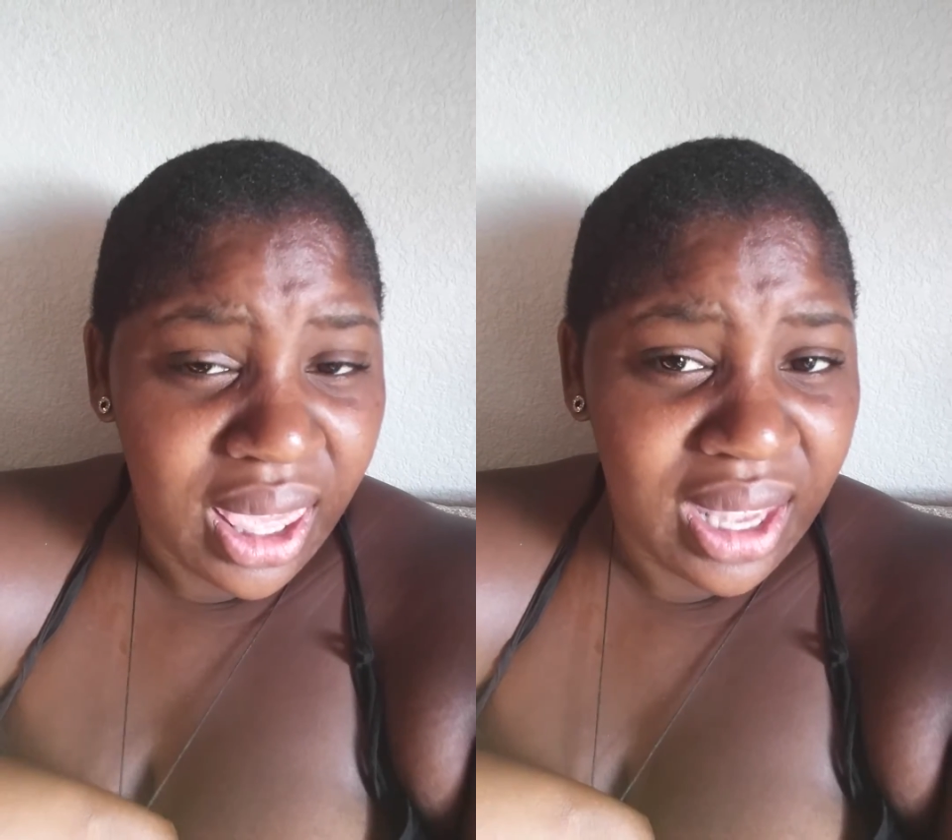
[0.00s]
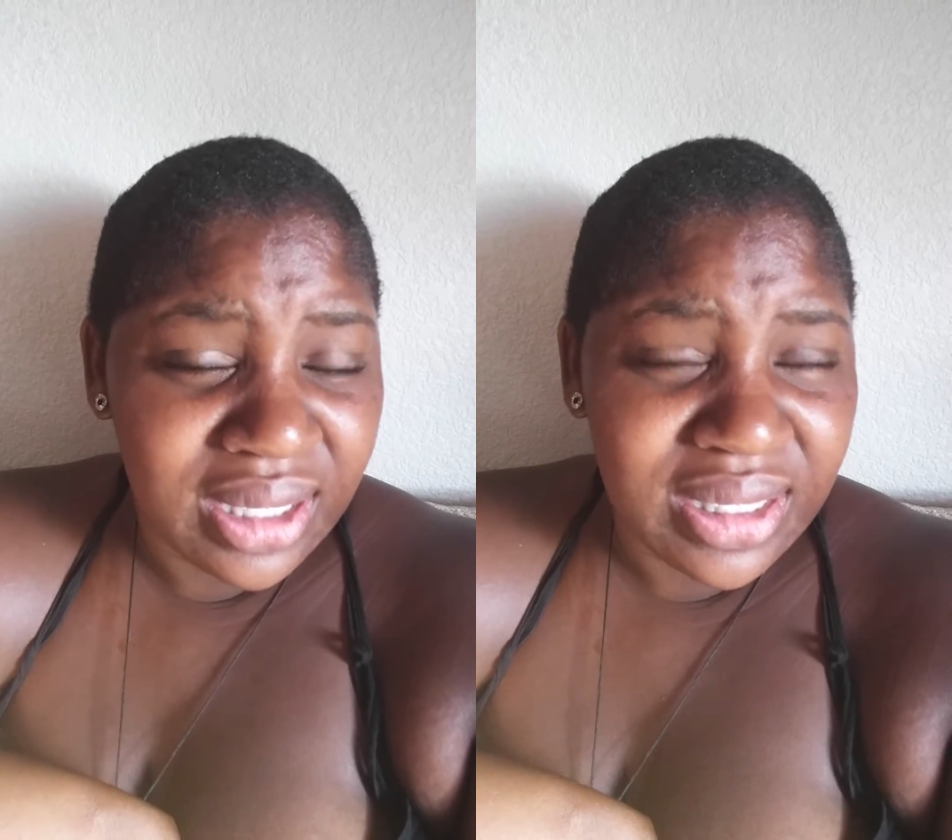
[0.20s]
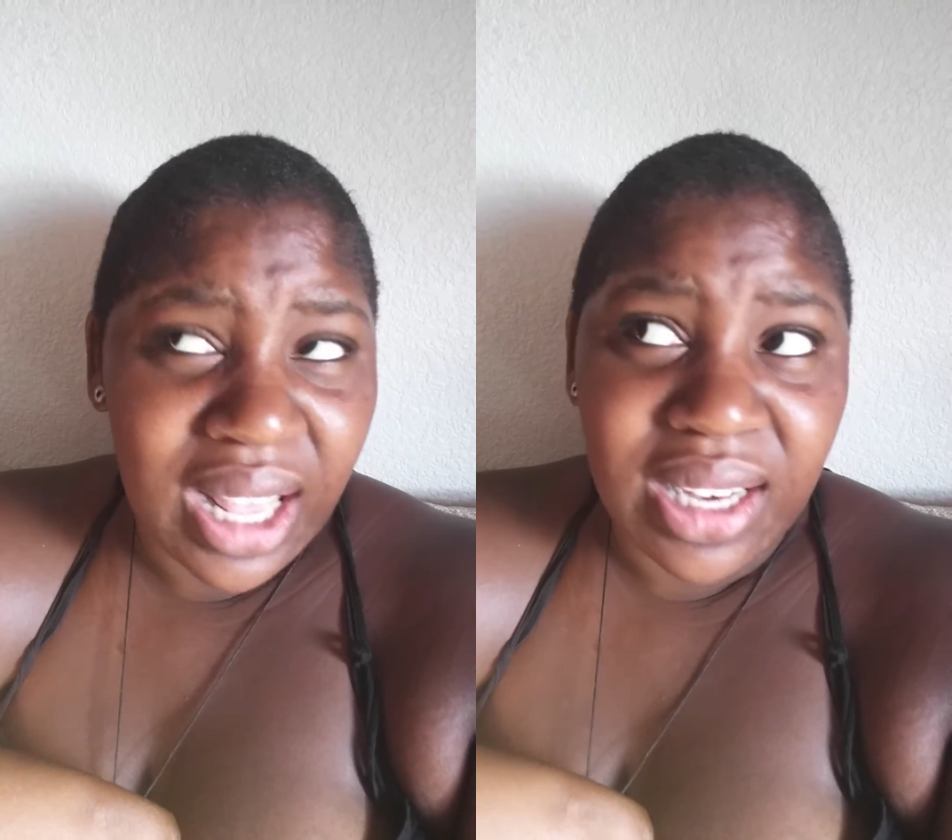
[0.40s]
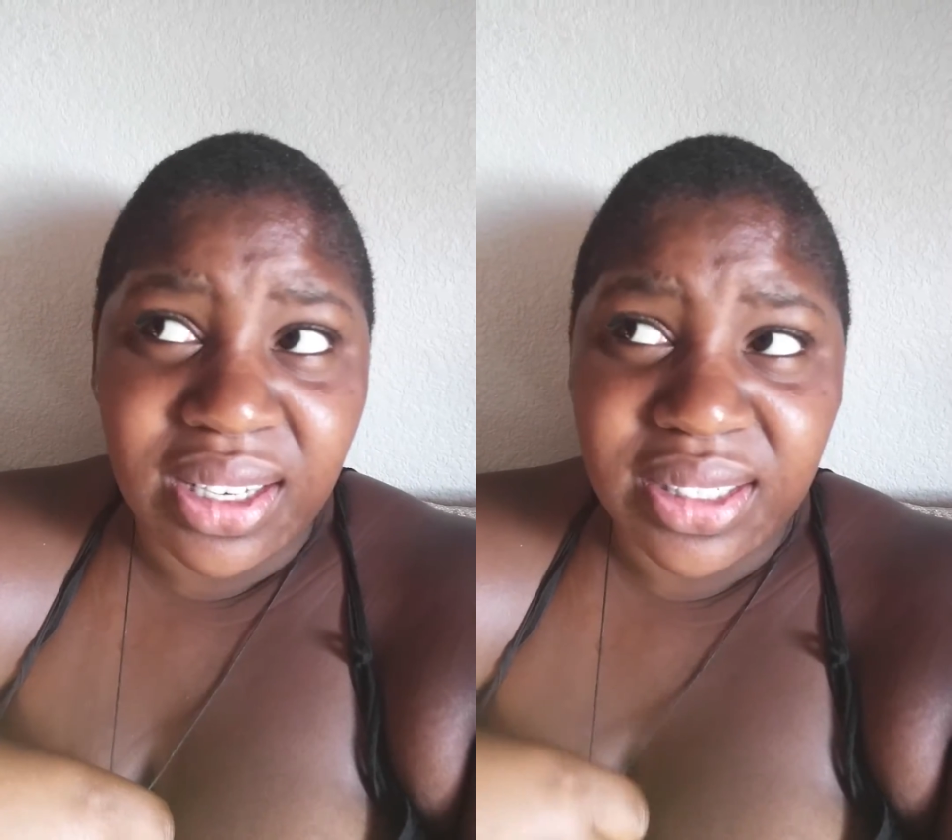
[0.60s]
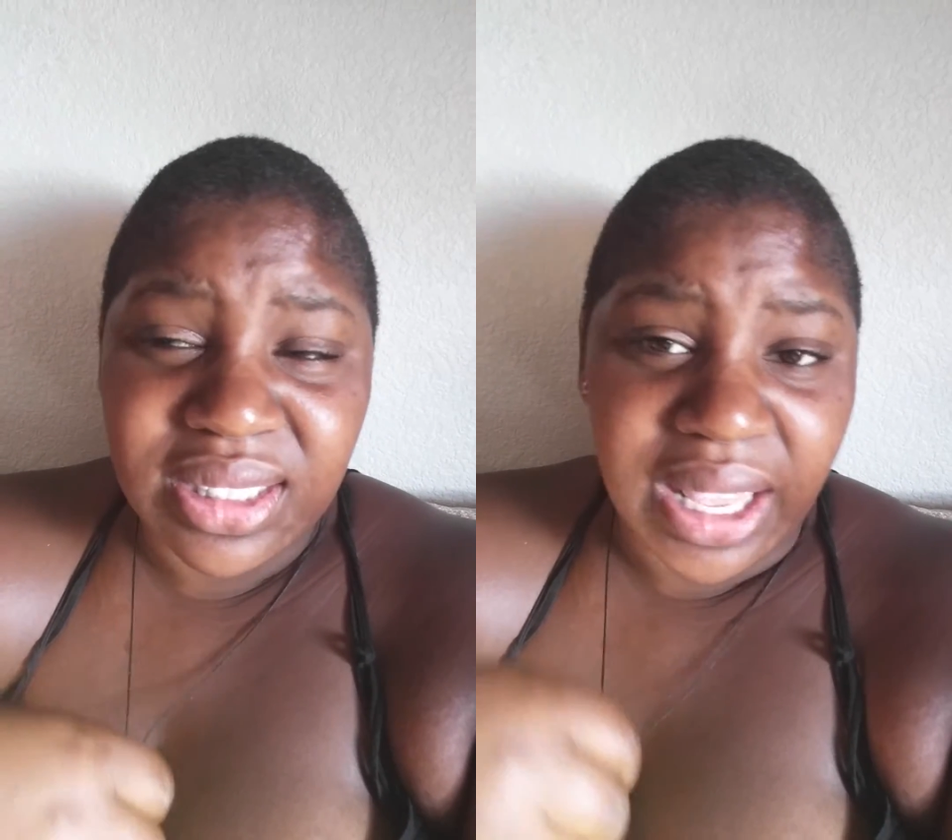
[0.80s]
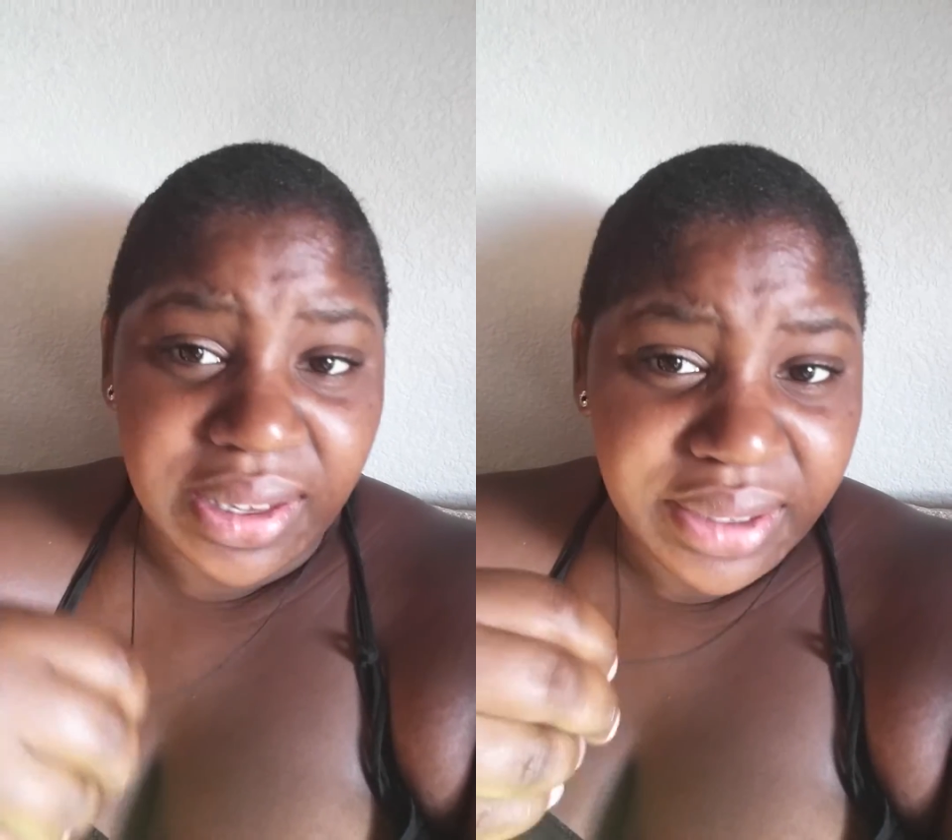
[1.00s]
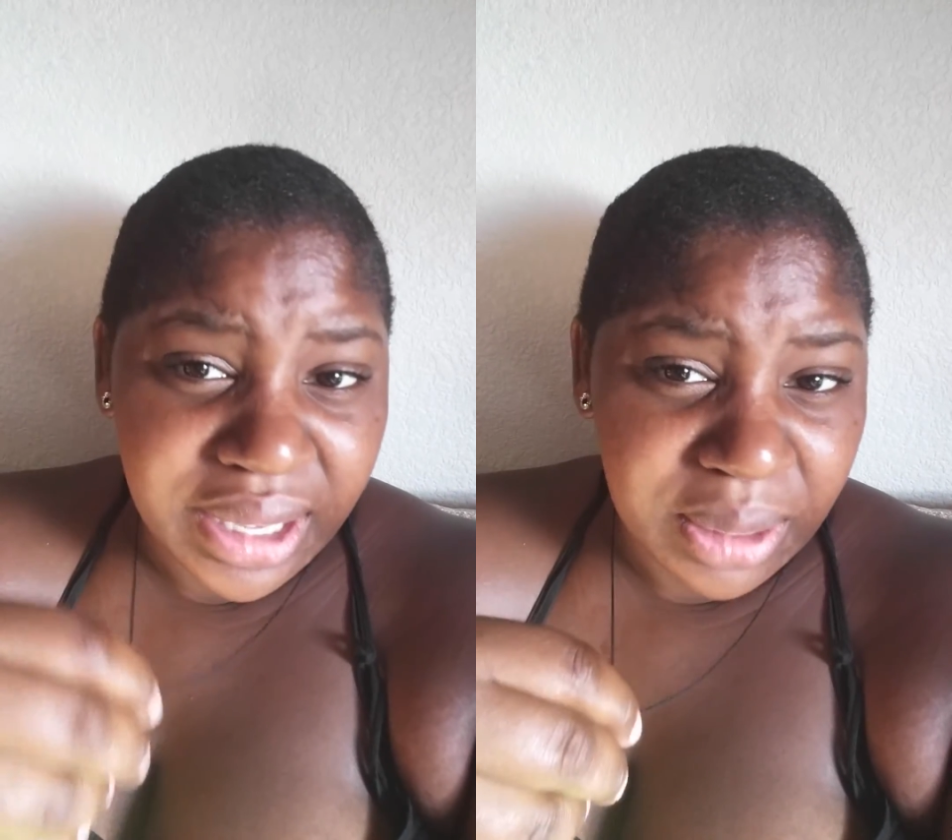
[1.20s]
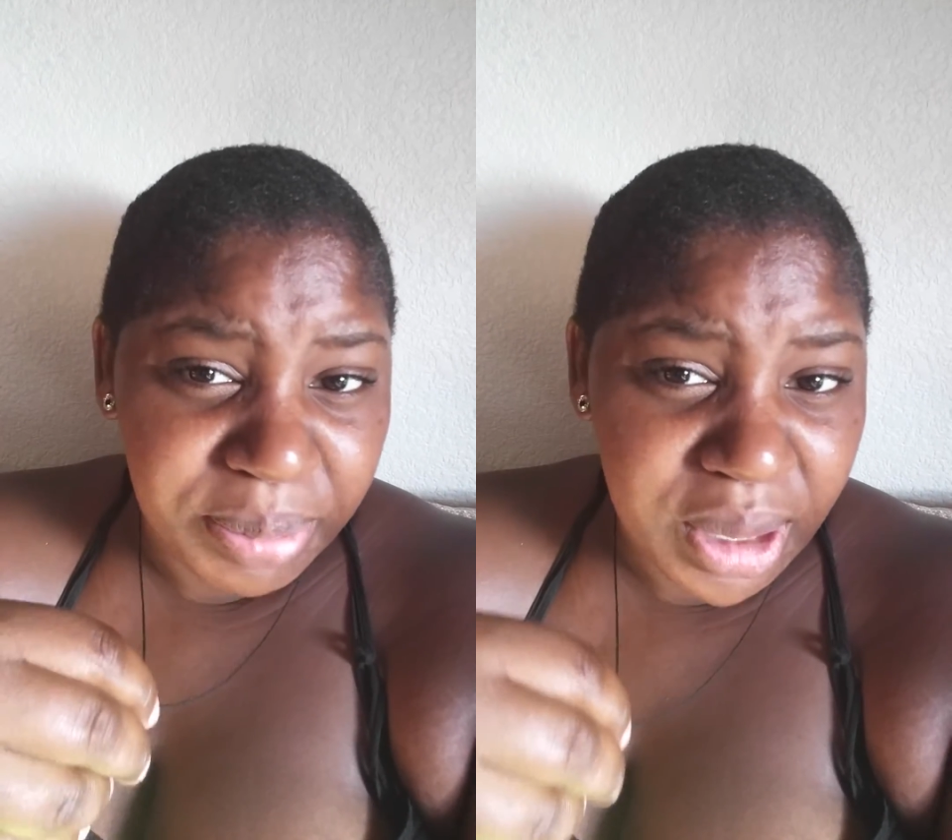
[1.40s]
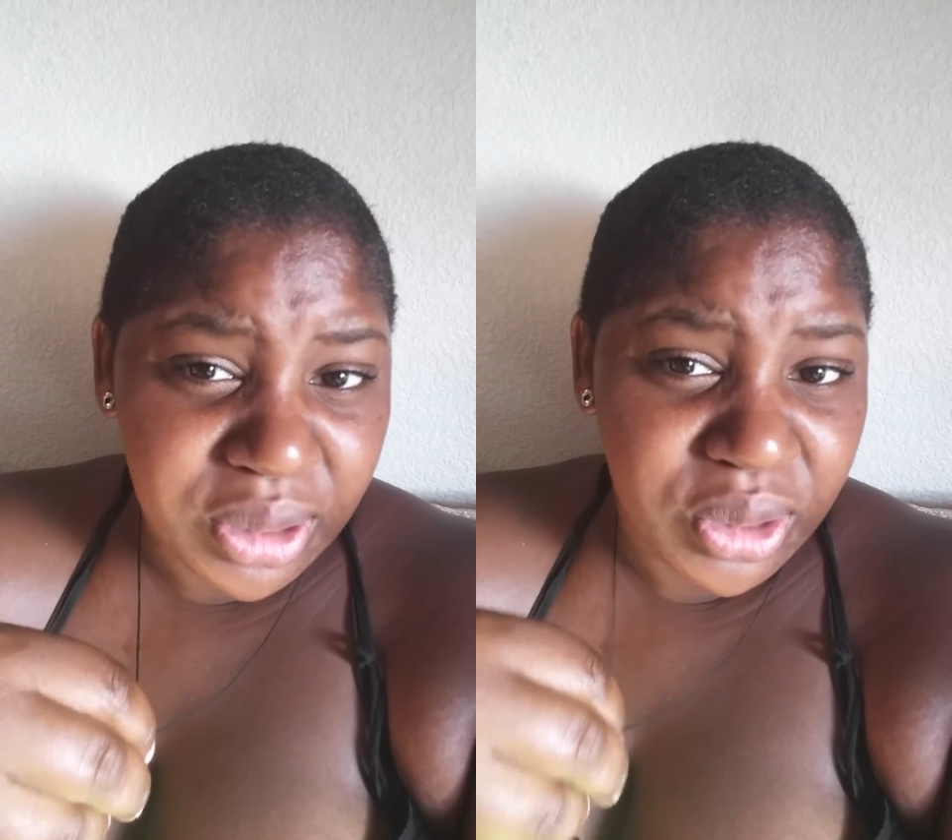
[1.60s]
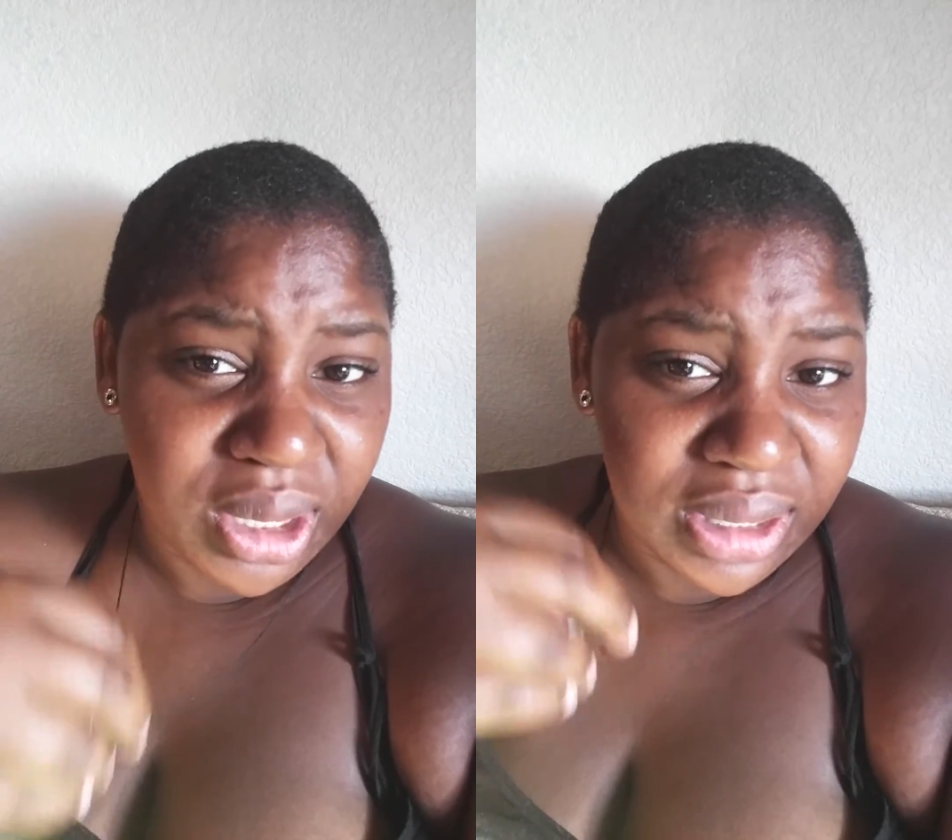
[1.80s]
And it's not lust like looking at a
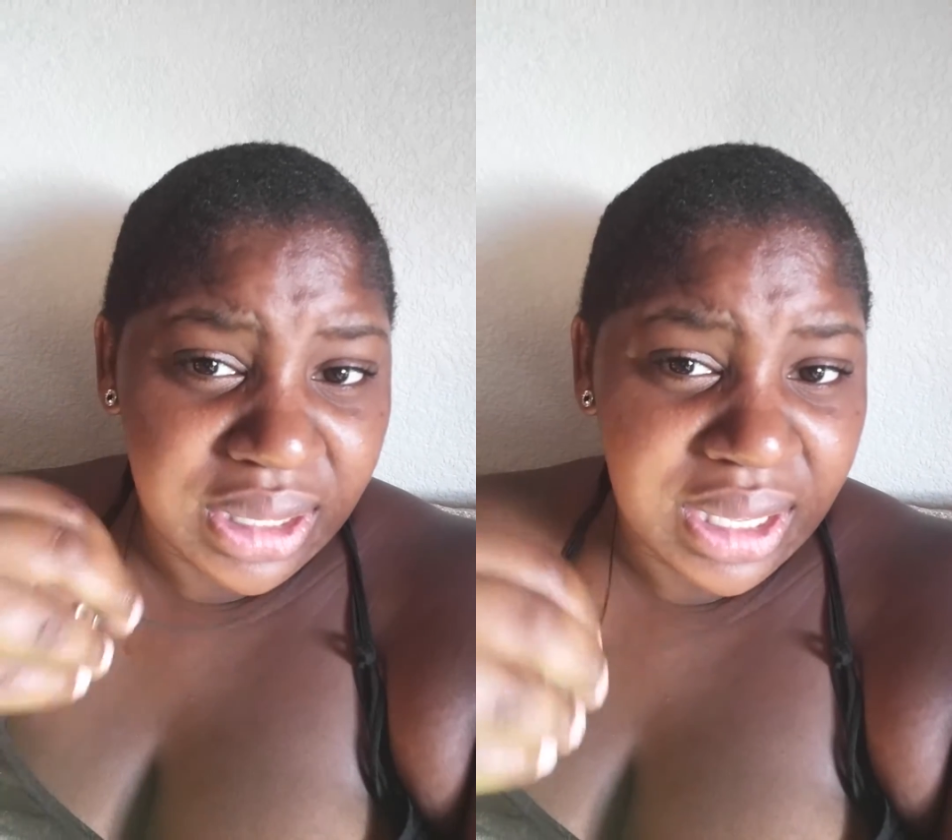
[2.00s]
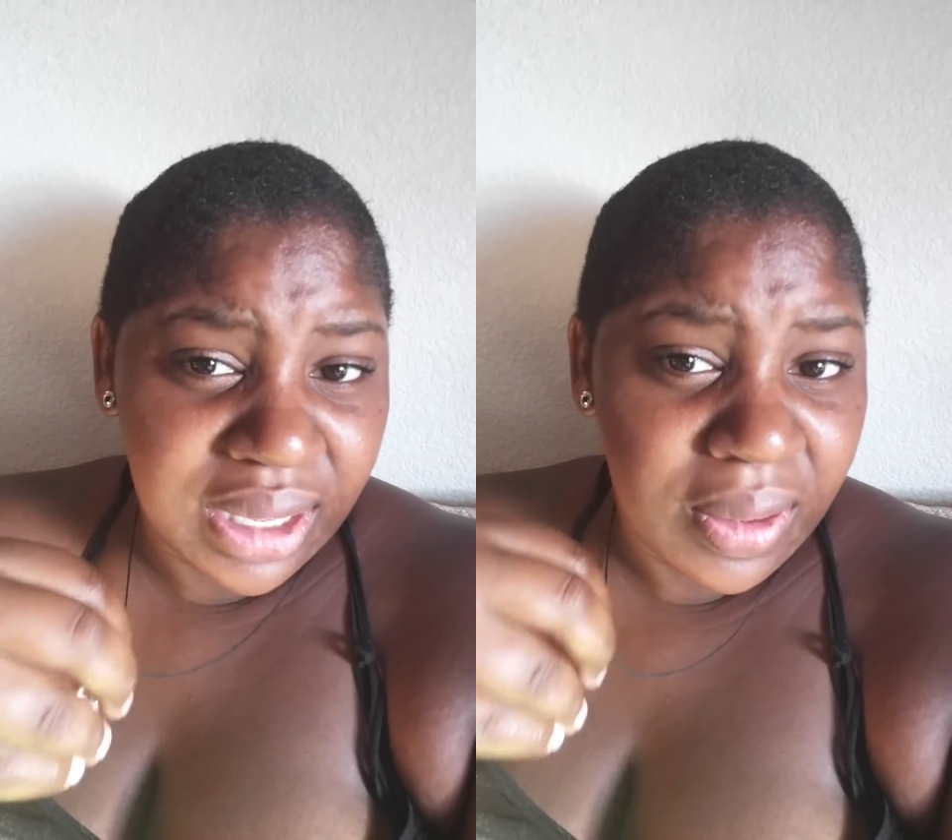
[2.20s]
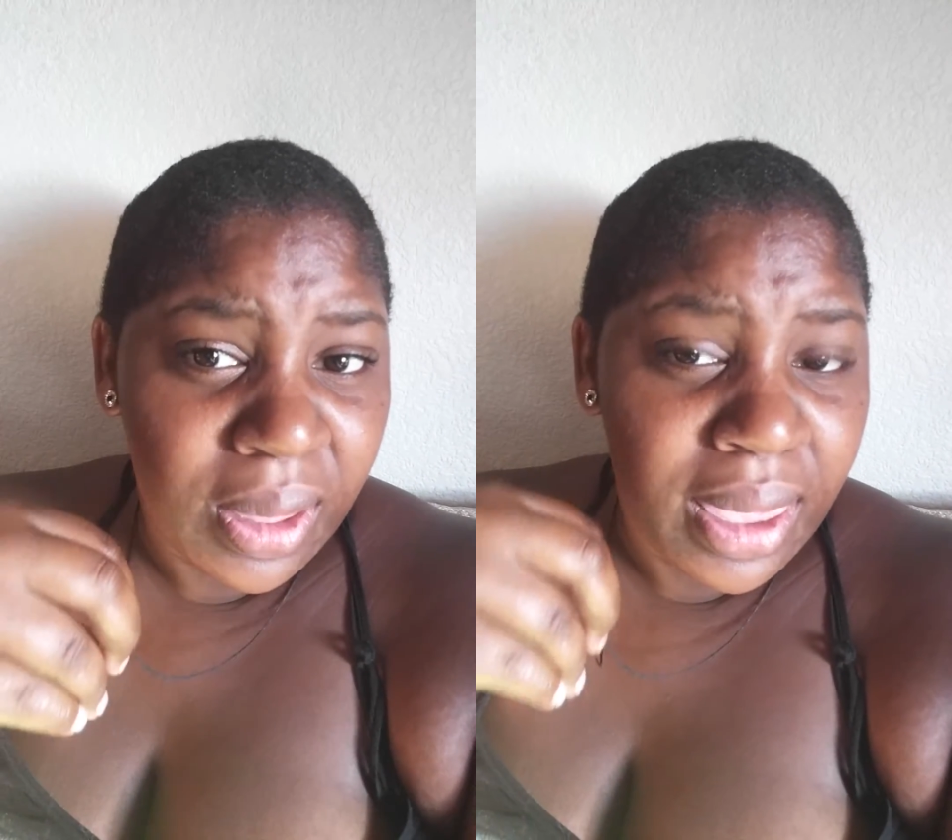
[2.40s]
picture or anything,